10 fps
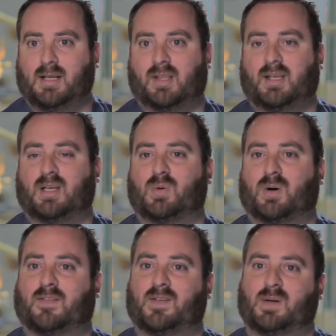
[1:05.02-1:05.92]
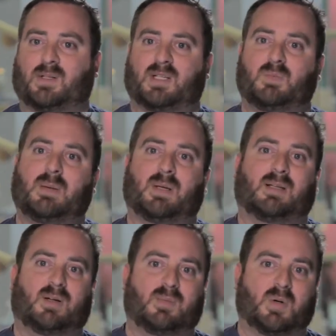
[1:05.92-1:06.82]
things where if you are just maybe a
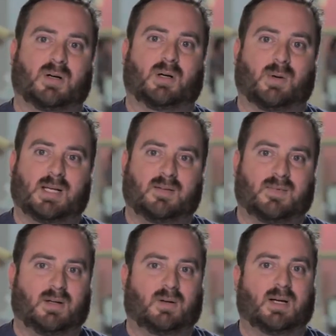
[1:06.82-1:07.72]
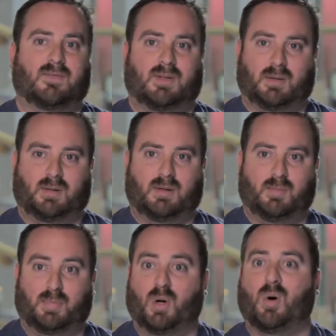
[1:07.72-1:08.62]
little more aggressive, now you don't have to
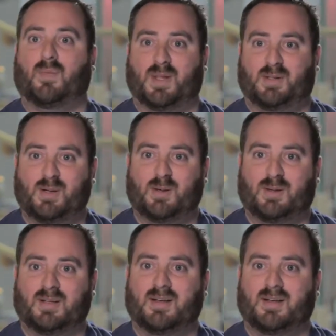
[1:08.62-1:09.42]
blow up the tooth,